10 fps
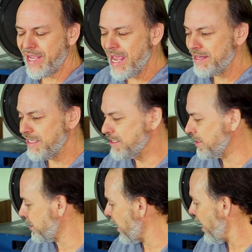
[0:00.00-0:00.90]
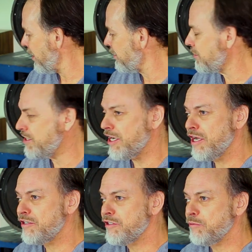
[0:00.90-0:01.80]
They had these La Scalas
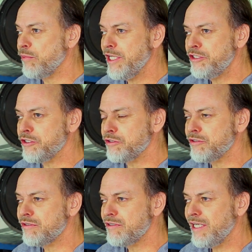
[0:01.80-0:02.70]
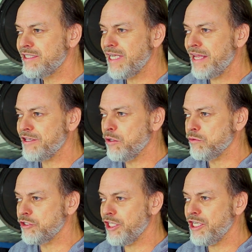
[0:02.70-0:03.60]
stuck under the bleachers inside the
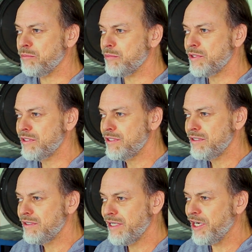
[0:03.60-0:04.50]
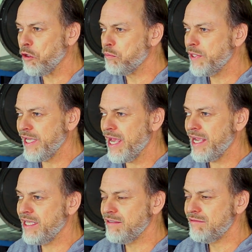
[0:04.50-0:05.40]
old gym an old
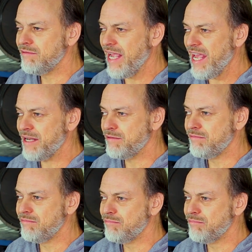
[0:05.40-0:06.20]
PA head,